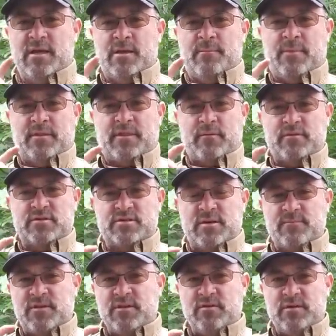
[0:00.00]
But there was
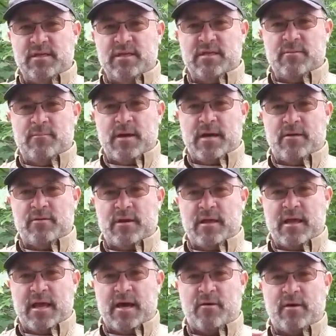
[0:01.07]
something unique about
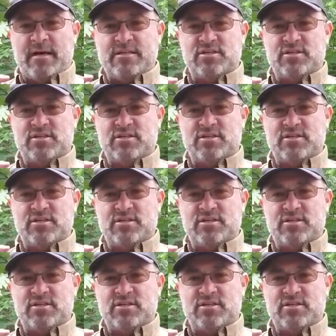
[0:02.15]
how I